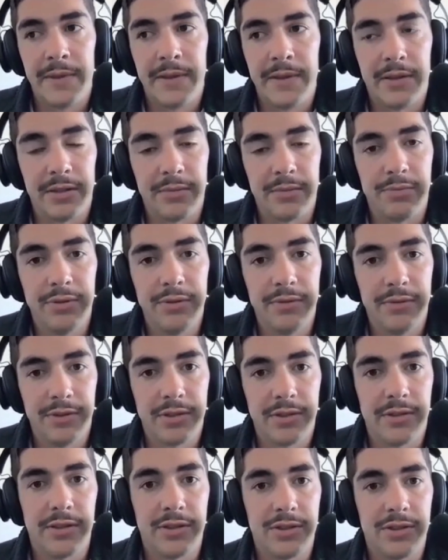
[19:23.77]
got approval
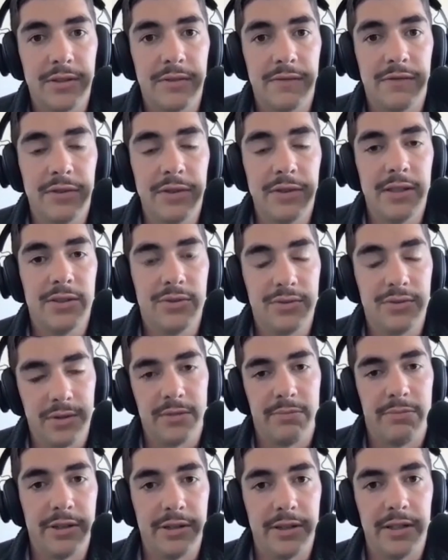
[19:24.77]
to launch a fully
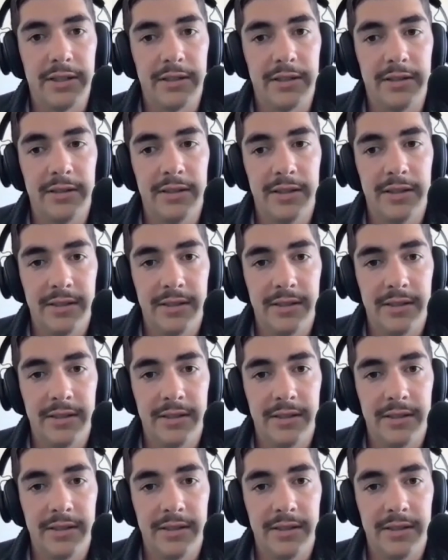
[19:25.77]
interest-bearing